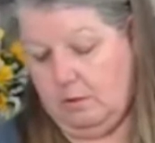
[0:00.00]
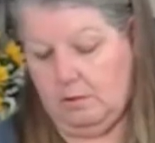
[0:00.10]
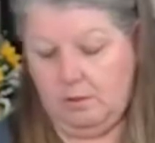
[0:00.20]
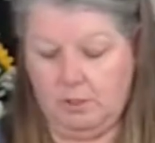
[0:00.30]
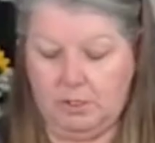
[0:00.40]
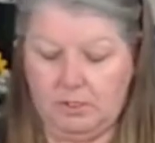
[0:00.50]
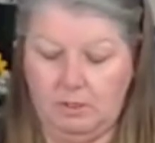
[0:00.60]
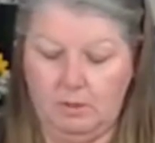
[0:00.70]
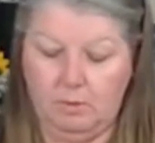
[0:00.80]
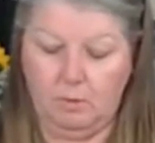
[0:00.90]
just
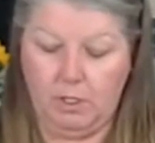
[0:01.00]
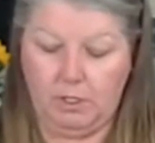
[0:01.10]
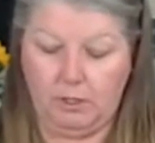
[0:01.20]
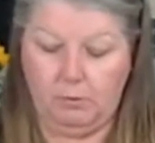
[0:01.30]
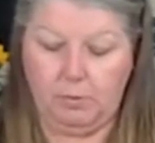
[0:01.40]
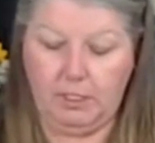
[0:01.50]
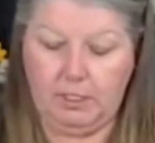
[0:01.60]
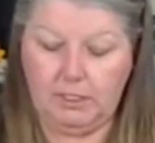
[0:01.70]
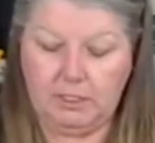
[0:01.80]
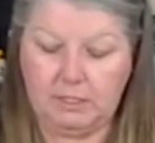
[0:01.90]
the one loop on
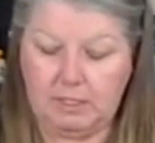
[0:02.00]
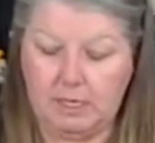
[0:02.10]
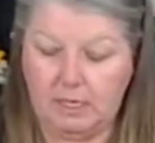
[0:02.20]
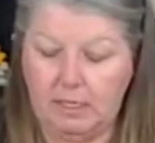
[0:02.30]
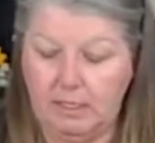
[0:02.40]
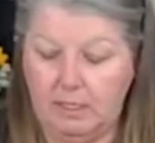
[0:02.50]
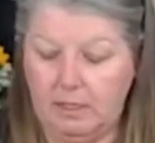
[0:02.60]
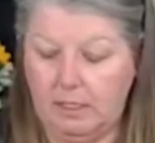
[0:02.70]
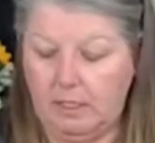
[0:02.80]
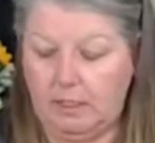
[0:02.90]
each side, I
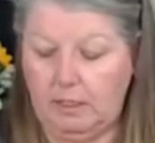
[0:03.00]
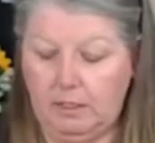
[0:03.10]
think.